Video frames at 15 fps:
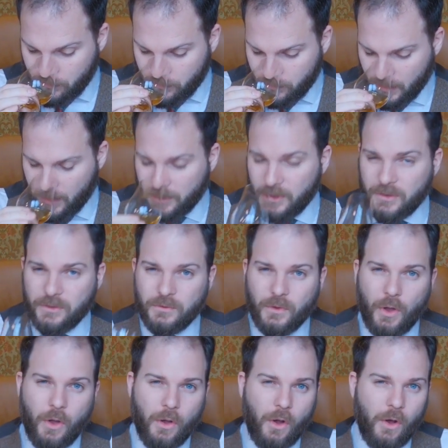Now, it doesn't
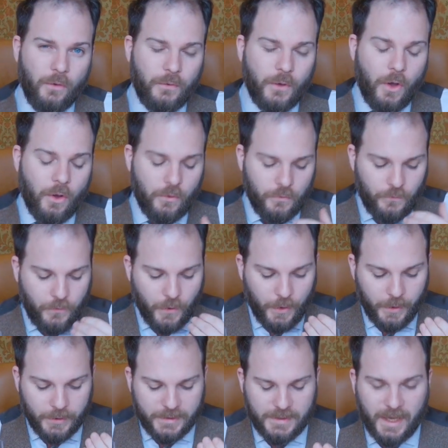offer
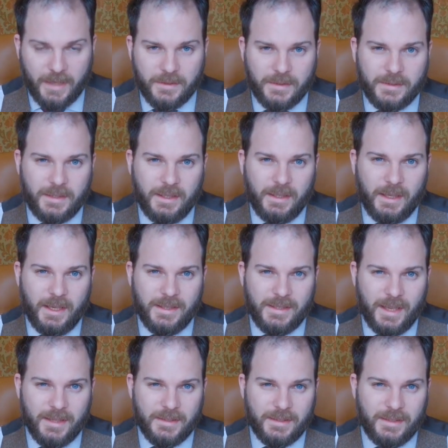overt
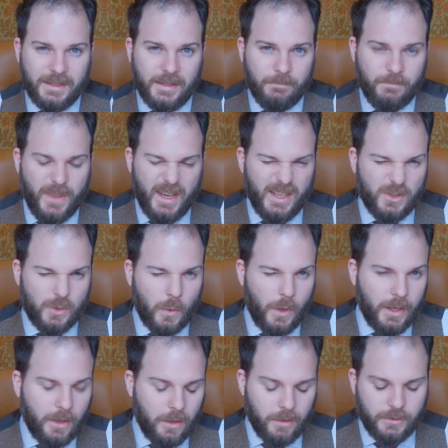intensity. It is
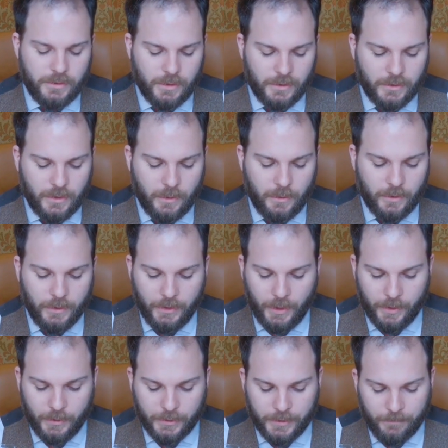quite unctuous though on the
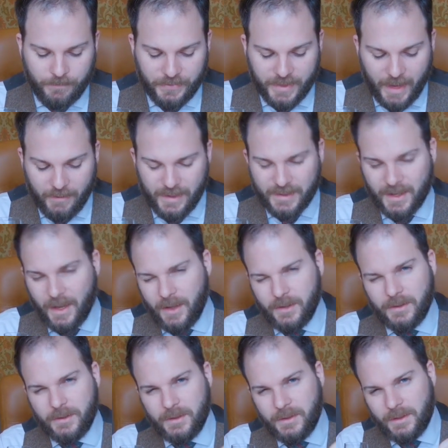nose. There is a
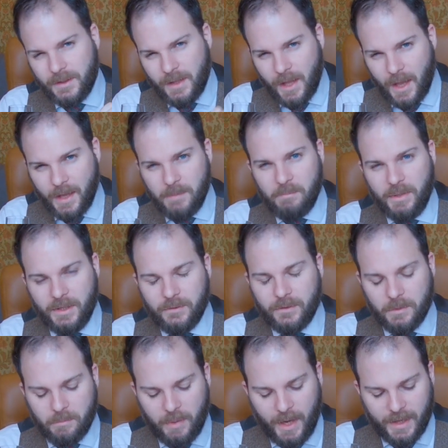slight bit of
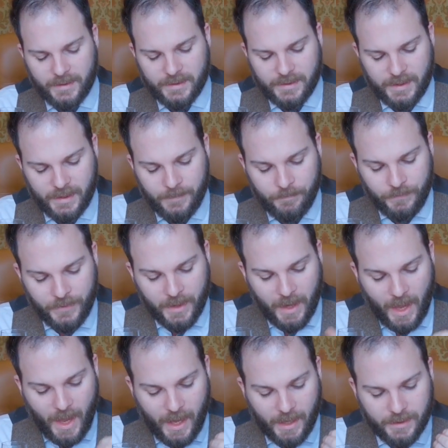complexity
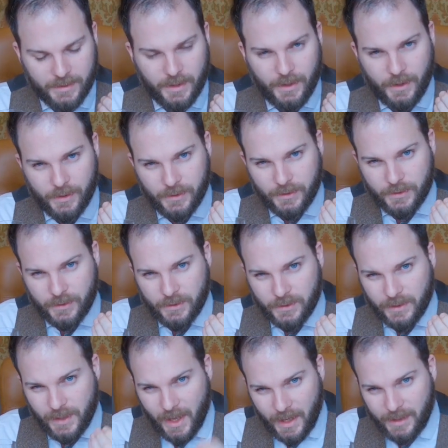and a
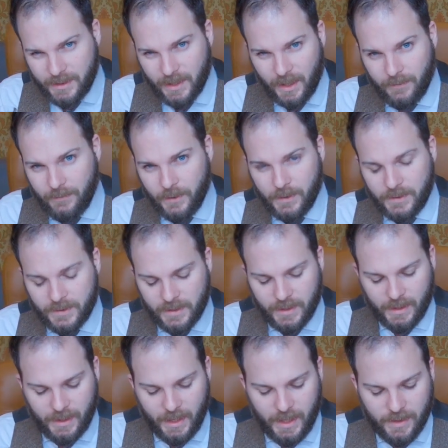slight
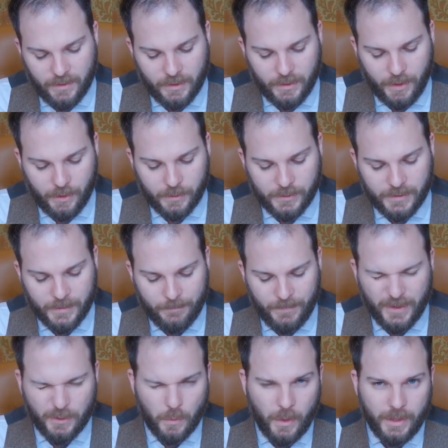diversity in the notes.
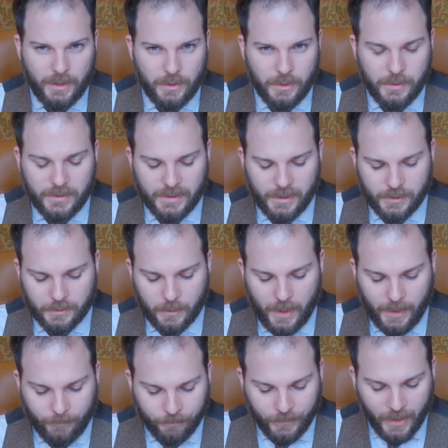It's quite lucid as
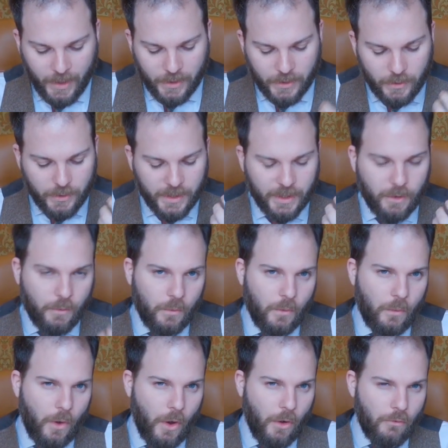well. You're looking at
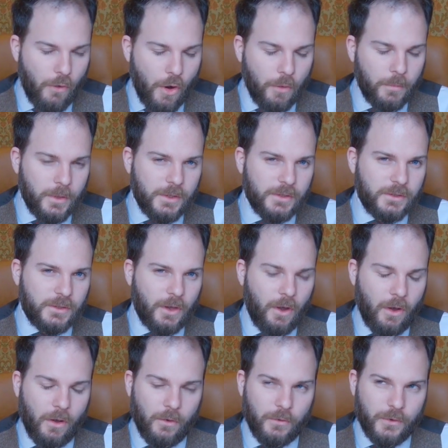aromas
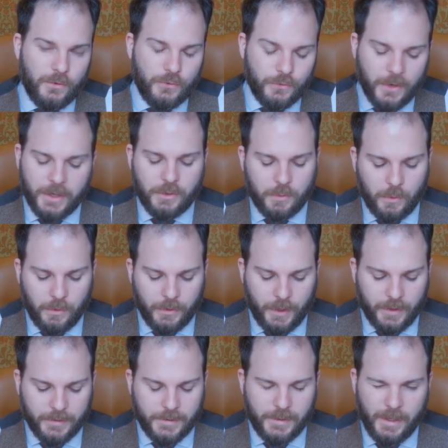of fresh
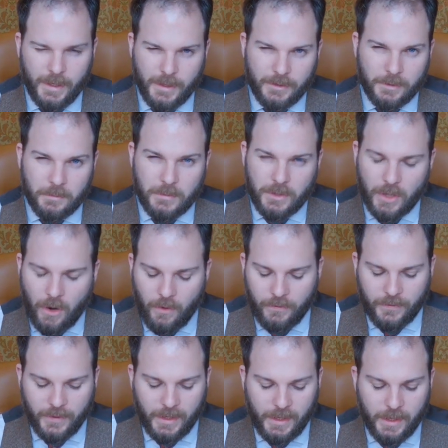walnut, some
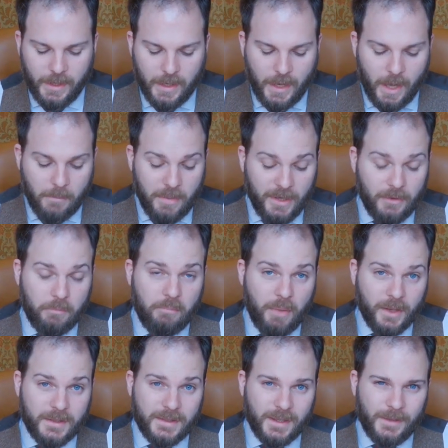toffee, a bit of
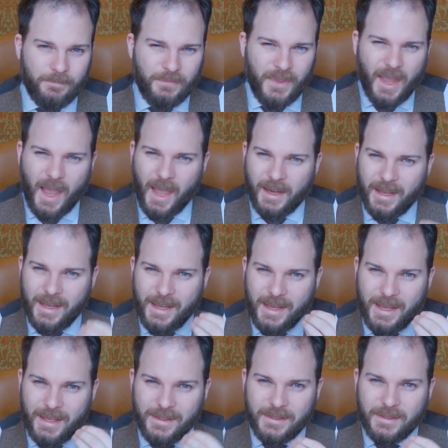butter, and a
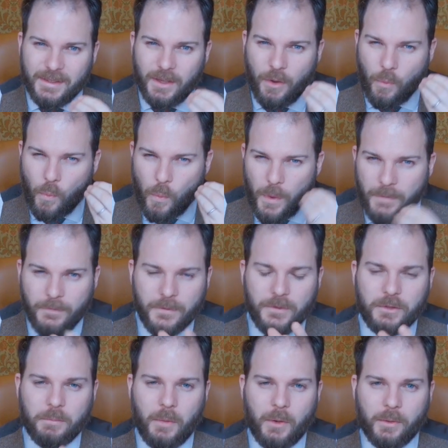whiff of
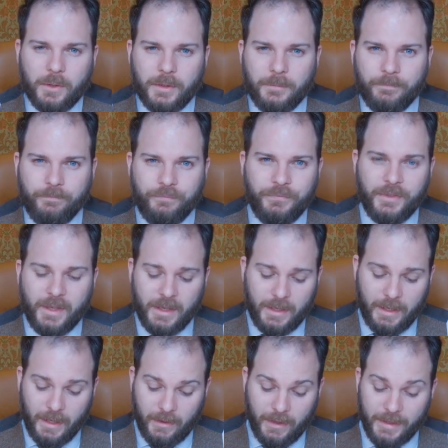smoke.
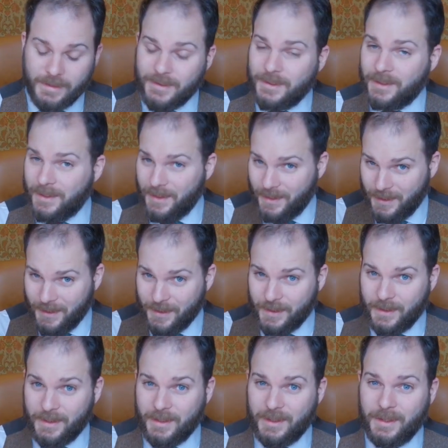Now let's
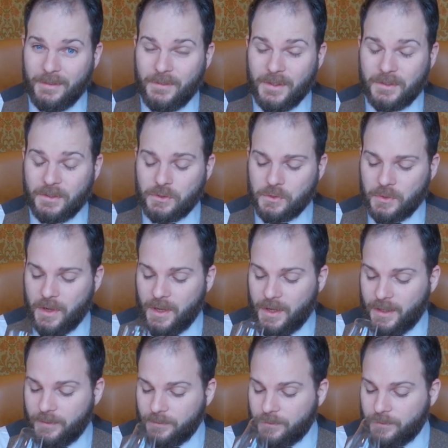give this a try.